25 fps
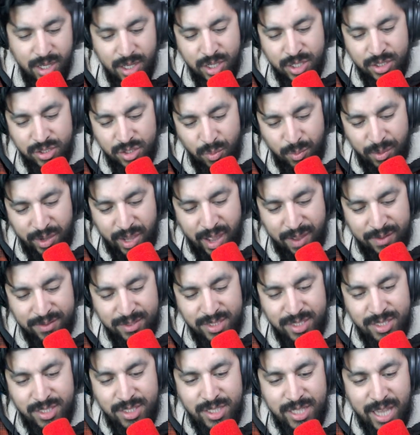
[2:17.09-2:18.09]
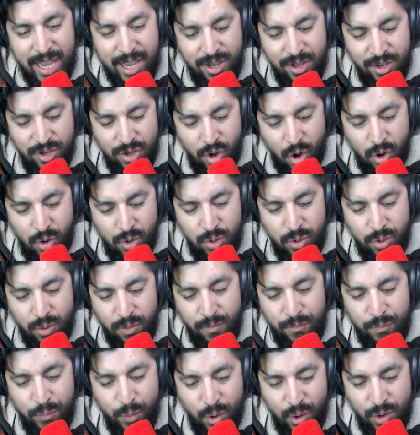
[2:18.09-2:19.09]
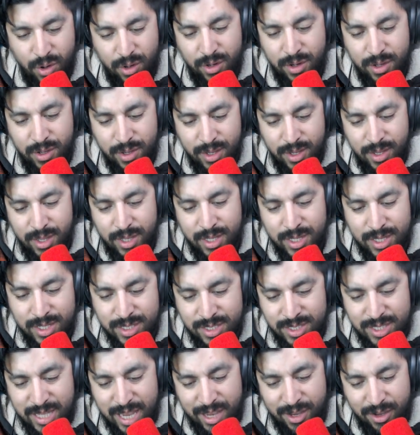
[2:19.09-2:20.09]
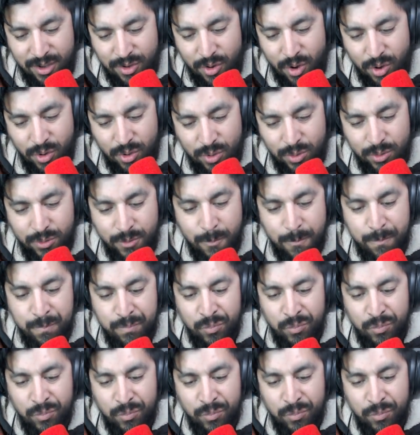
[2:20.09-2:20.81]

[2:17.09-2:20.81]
So we have Sengoku for Sengoku.